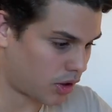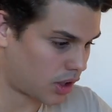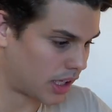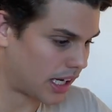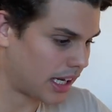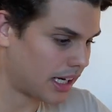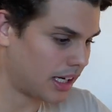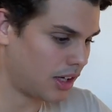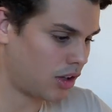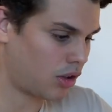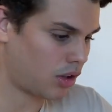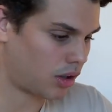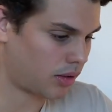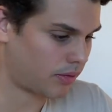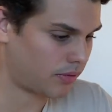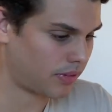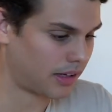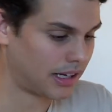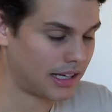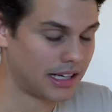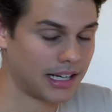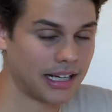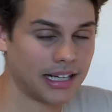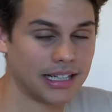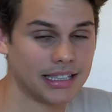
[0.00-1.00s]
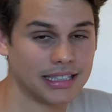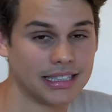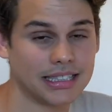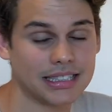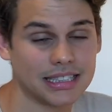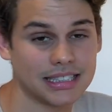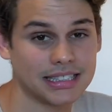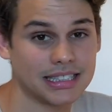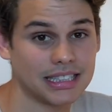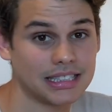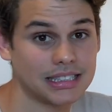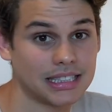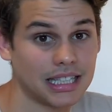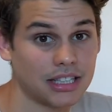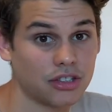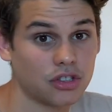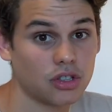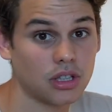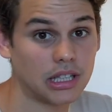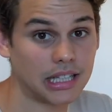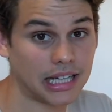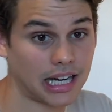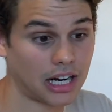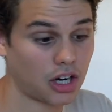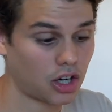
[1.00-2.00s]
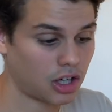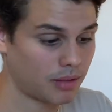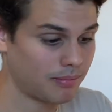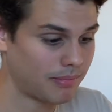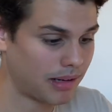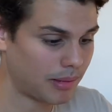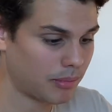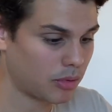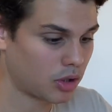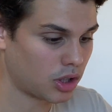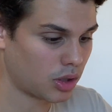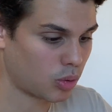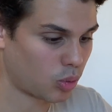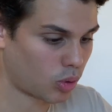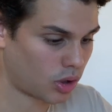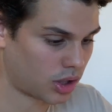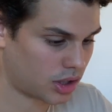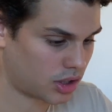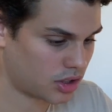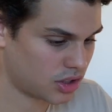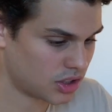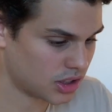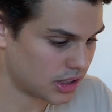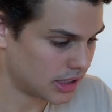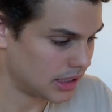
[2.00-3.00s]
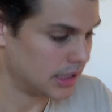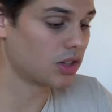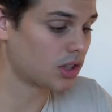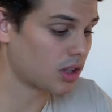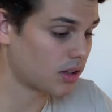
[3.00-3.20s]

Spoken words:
the forgetting curve, and this is essentially how our memory works.